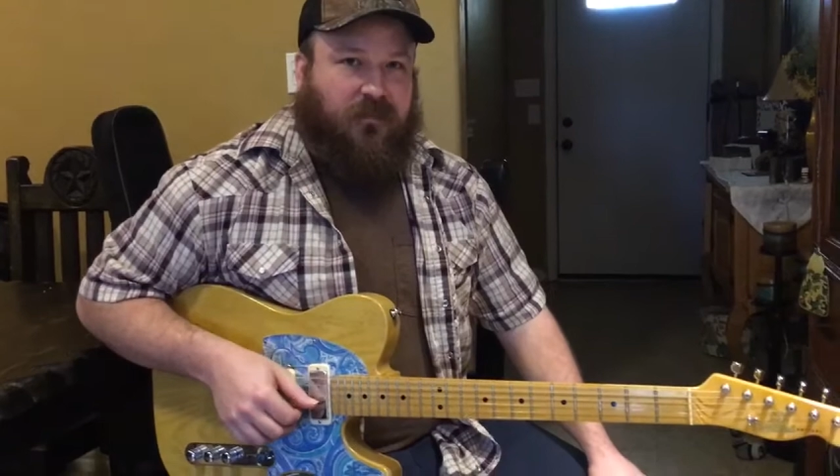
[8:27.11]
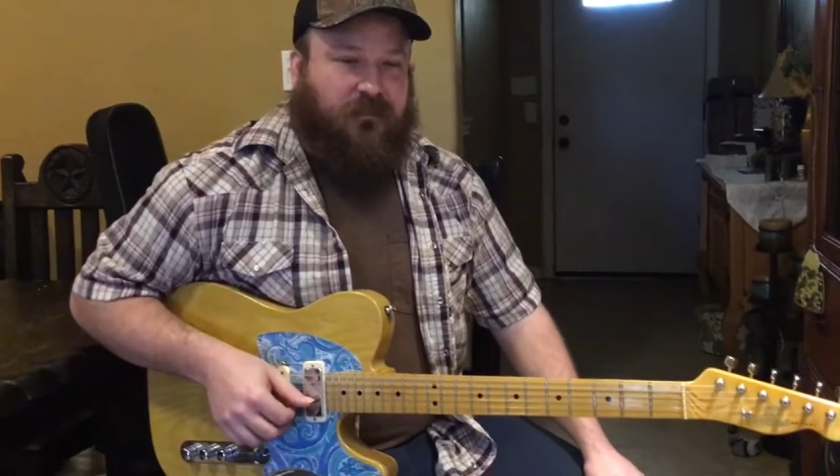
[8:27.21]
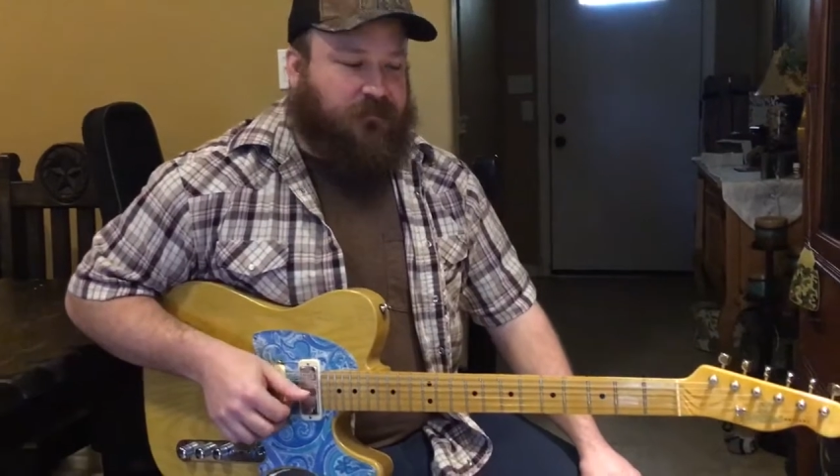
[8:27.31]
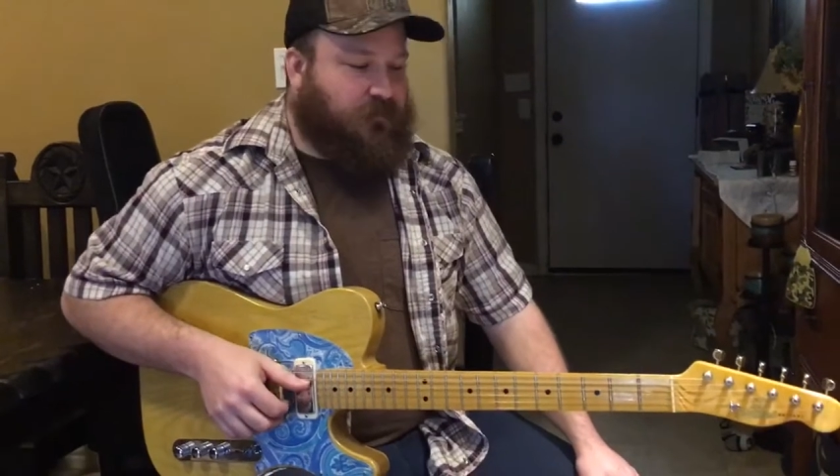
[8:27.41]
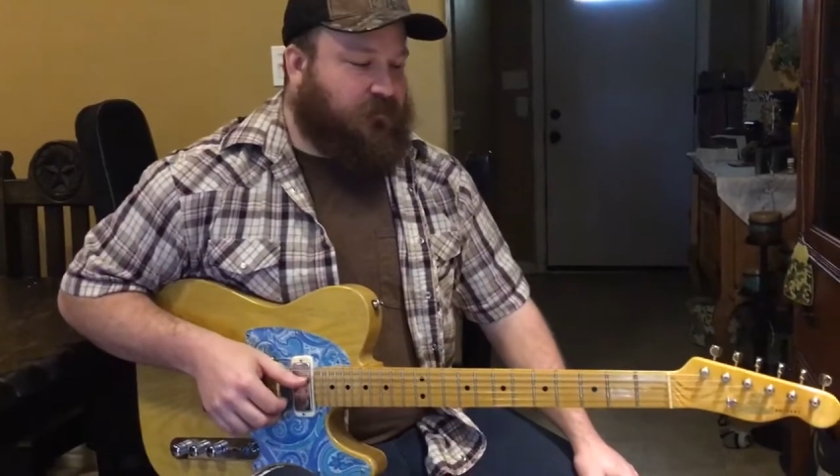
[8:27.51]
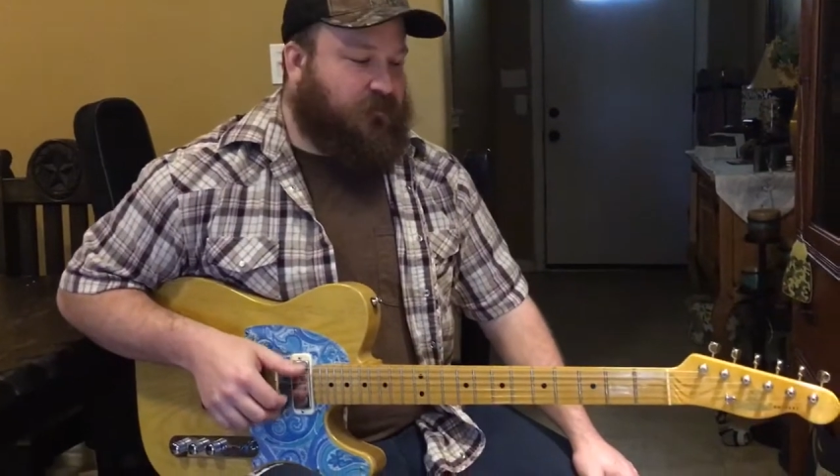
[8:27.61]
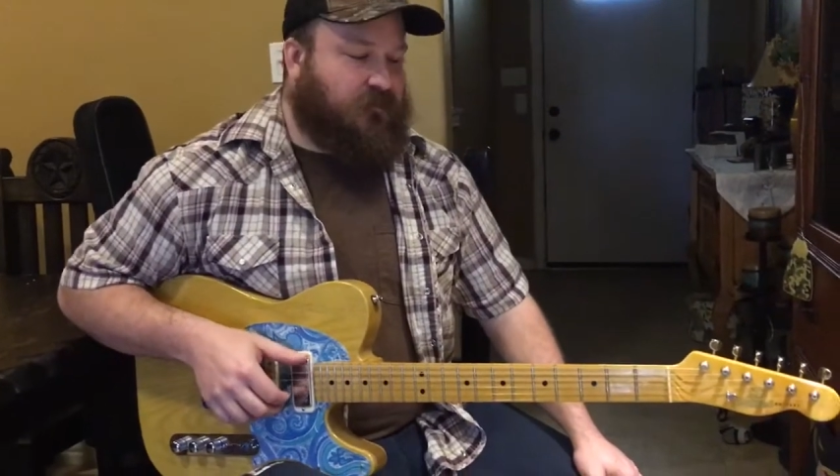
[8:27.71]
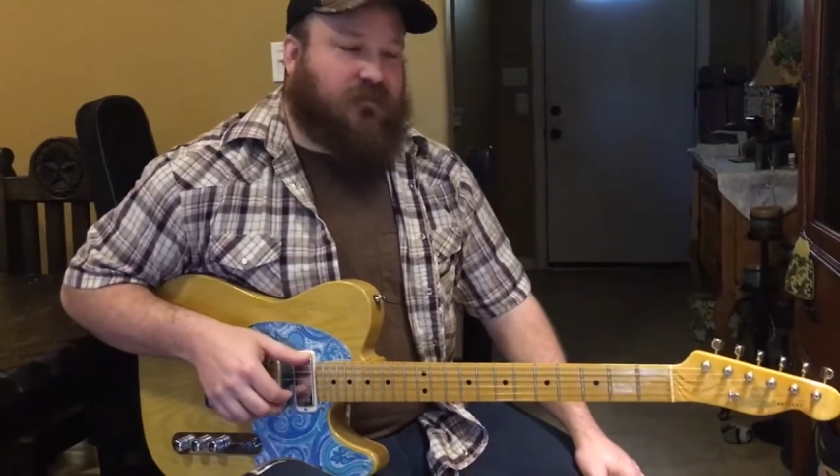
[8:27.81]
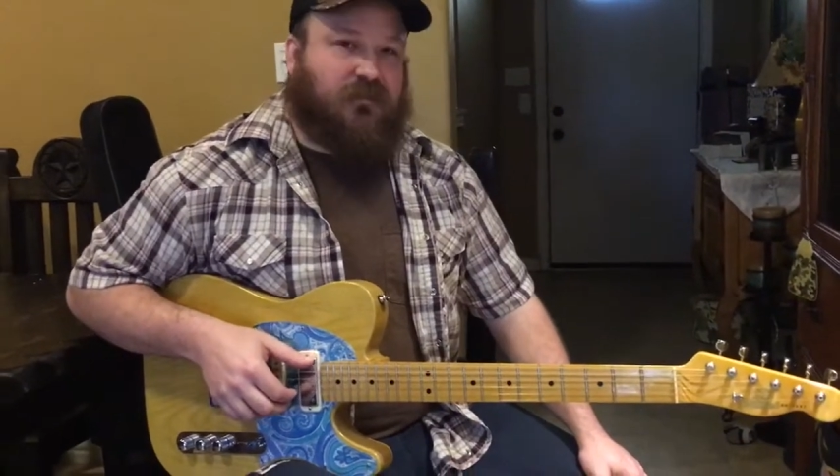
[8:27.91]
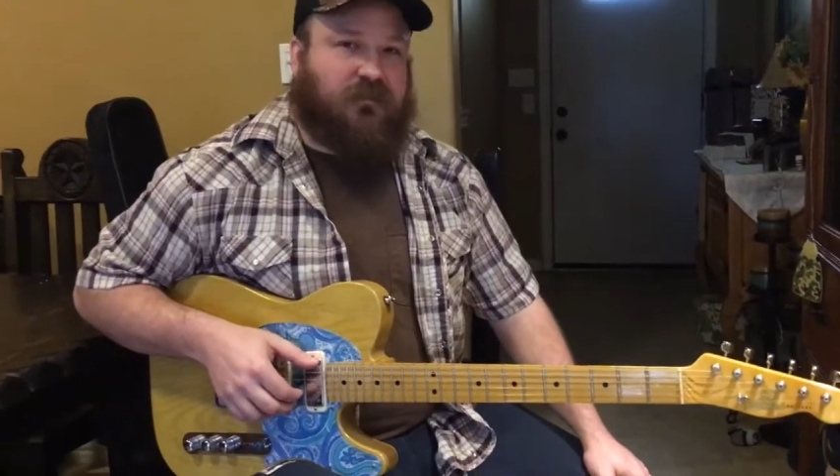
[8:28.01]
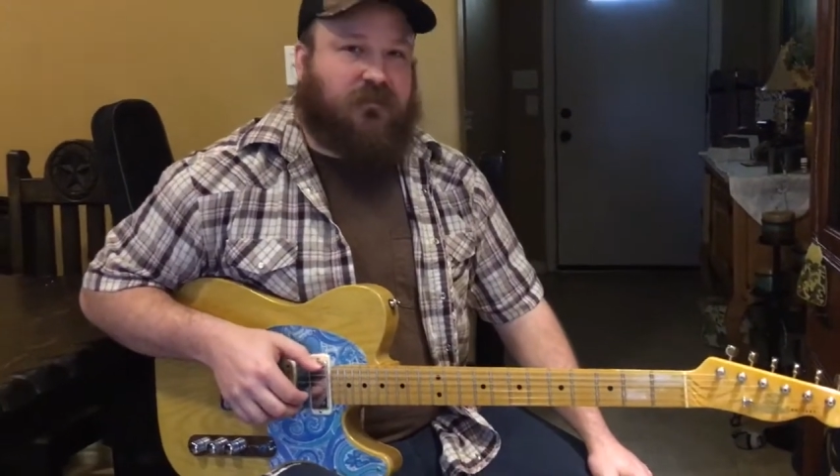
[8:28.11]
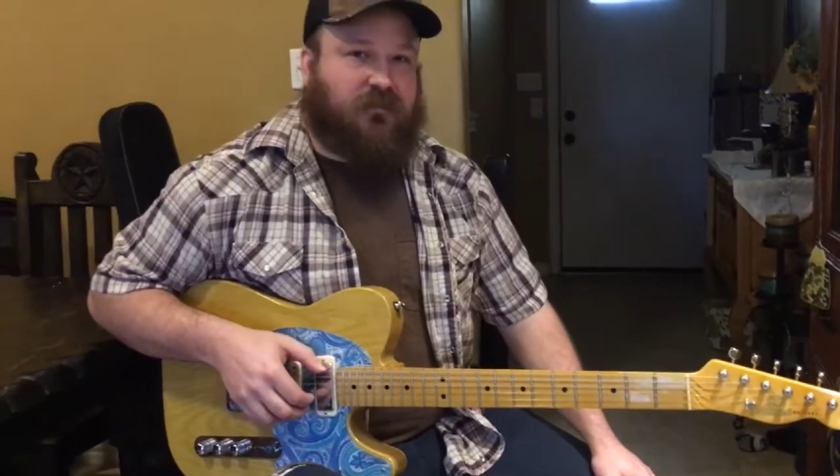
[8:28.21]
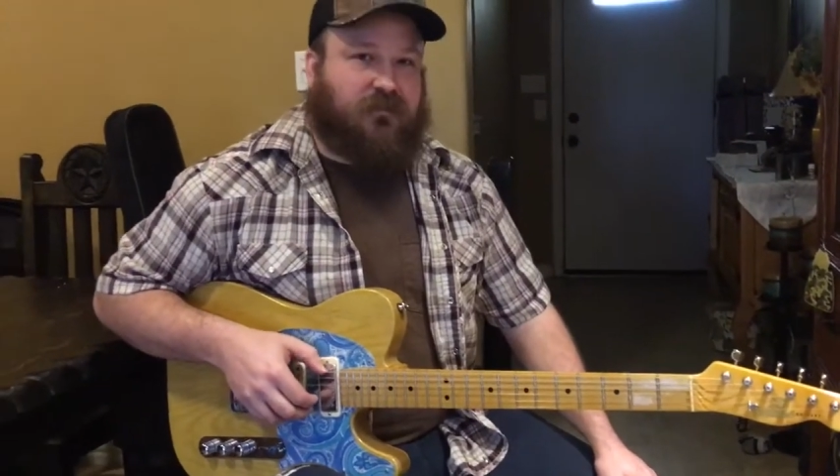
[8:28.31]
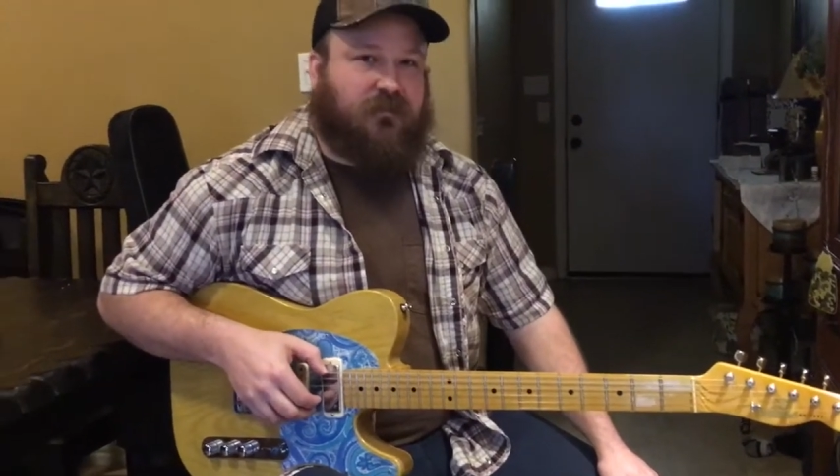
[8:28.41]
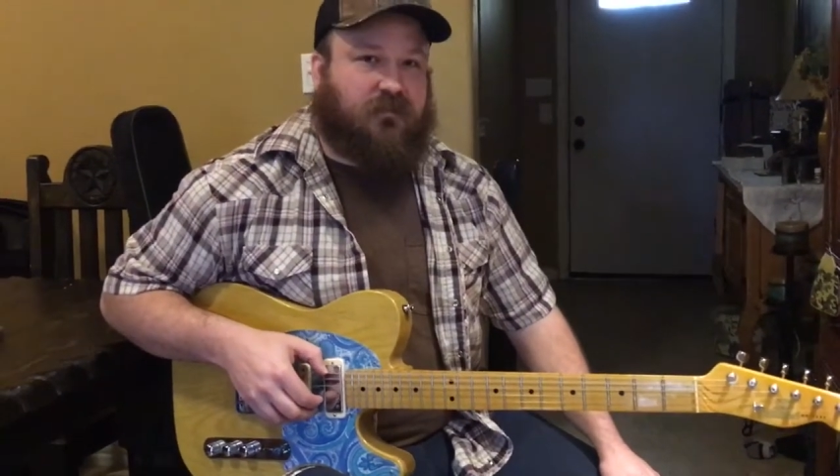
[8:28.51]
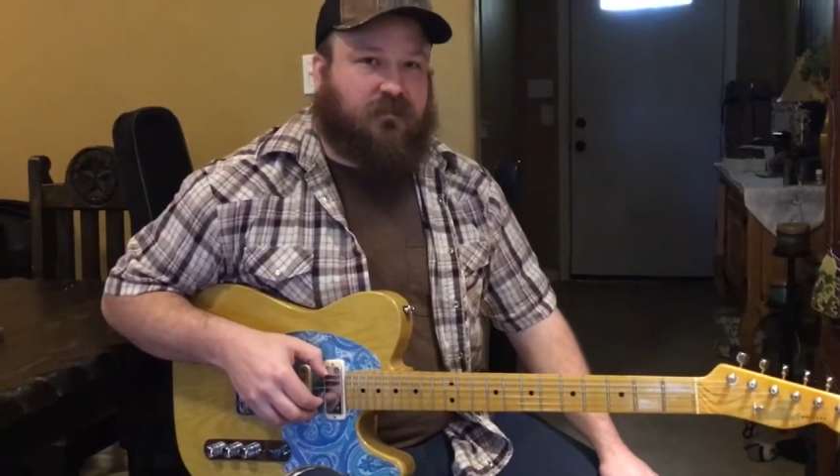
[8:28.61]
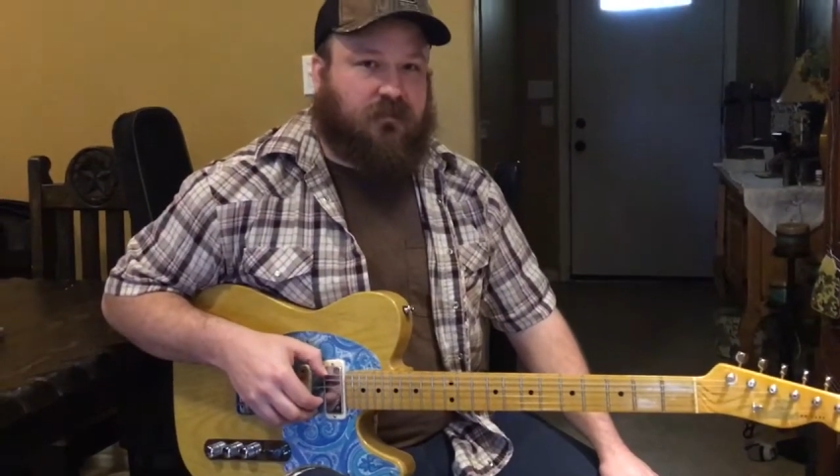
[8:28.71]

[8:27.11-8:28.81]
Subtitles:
Well, appreciate you talking